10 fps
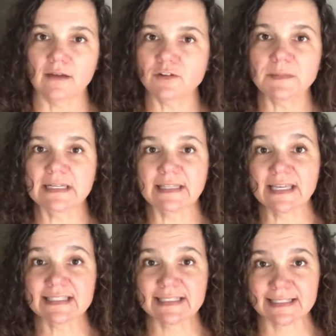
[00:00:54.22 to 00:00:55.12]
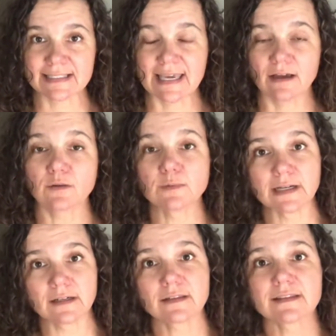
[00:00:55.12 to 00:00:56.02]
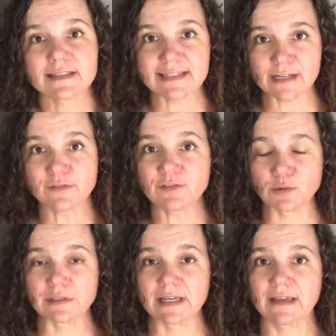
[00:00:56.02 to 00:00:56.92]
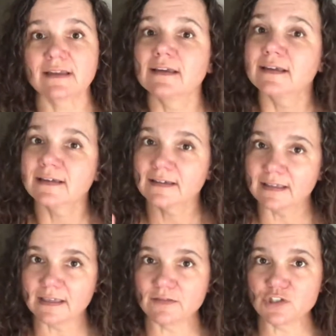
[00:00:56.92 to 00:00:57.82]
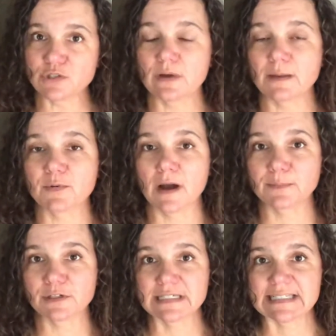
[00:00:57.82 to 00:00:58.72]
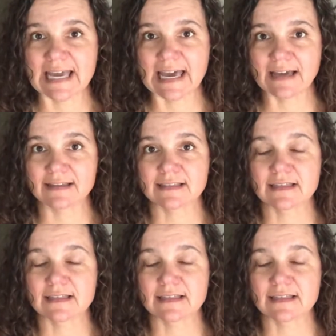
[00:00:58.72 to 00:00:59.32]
Everybody likes a discount. Well, the state of Florida gives you a property tax